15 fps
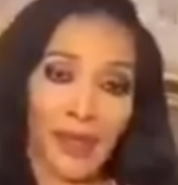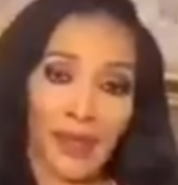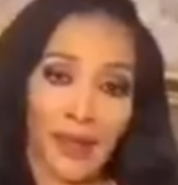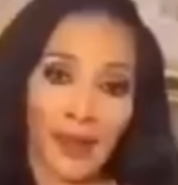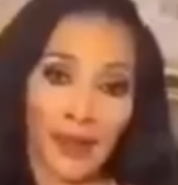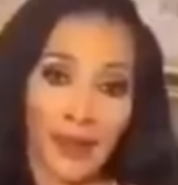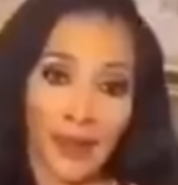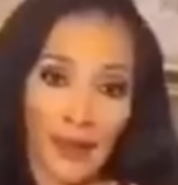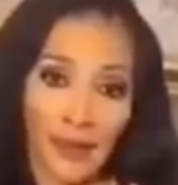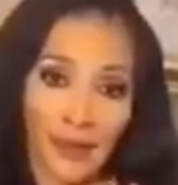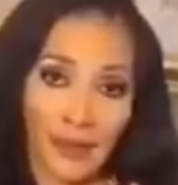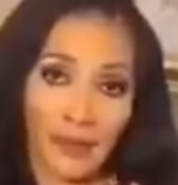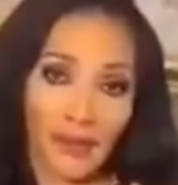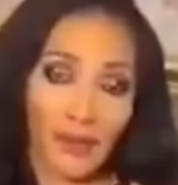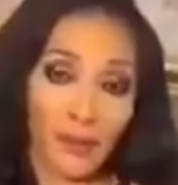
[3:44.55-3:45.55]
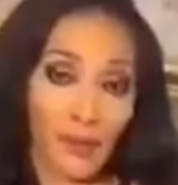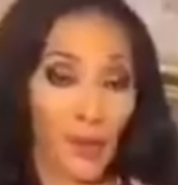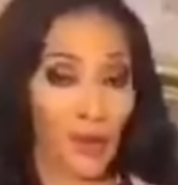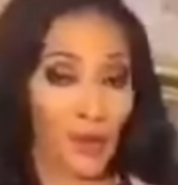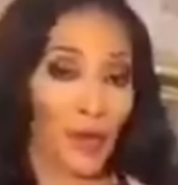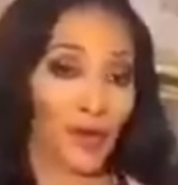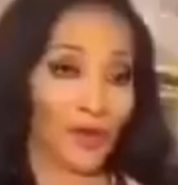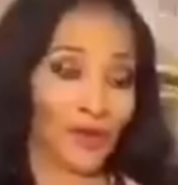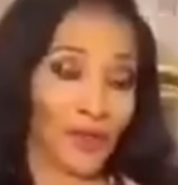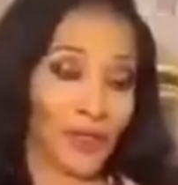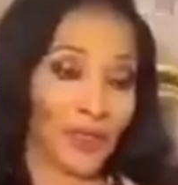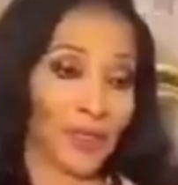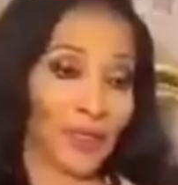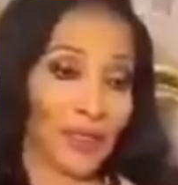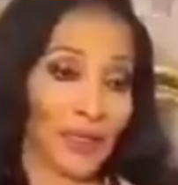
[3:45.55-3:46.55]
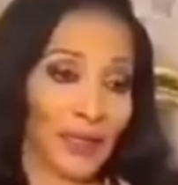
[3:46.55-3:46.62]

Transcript: Uh, moreover,